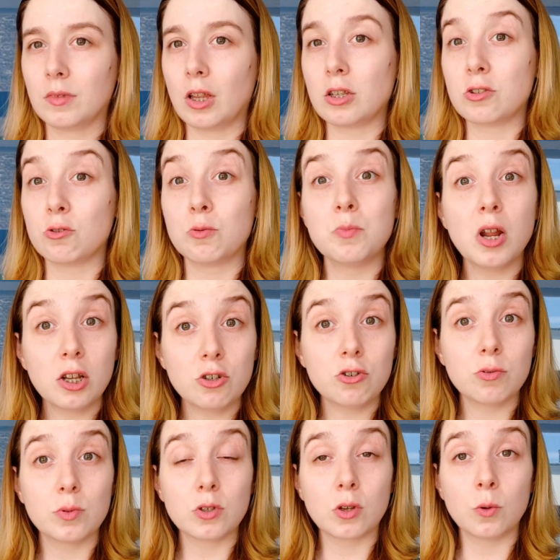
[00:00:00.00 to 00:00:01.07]
Also, I'm not
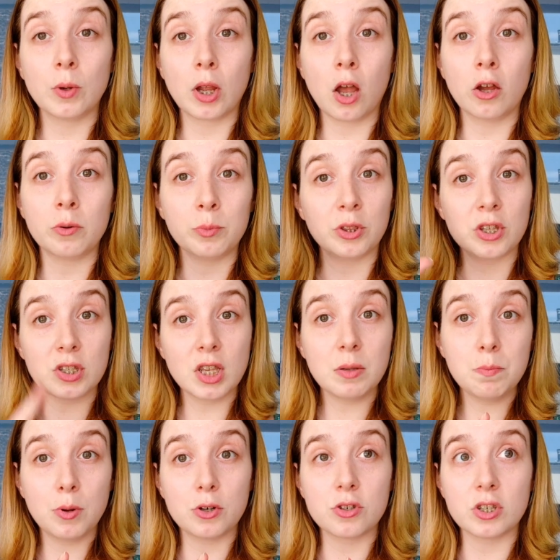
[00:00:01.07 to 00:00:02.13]
sure what's going on, but the
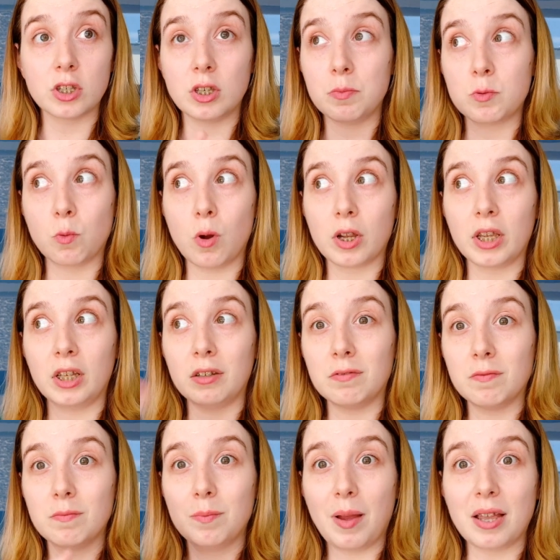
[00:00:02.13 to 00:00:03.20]
same person keeps walking
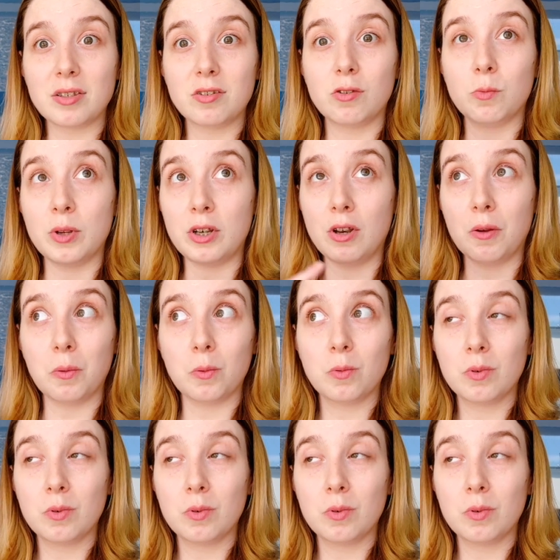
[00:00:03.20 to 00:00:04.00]
past the window.